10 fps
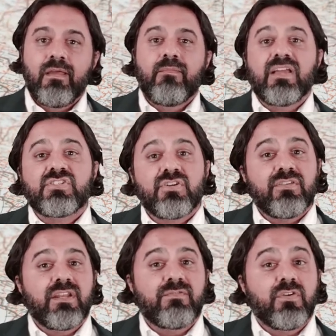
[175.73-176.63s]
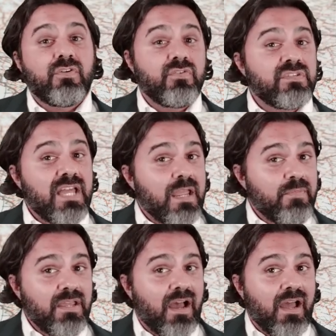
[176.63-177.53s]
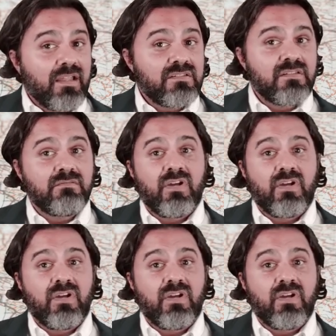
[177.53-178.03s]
Make sure that if you use the APIs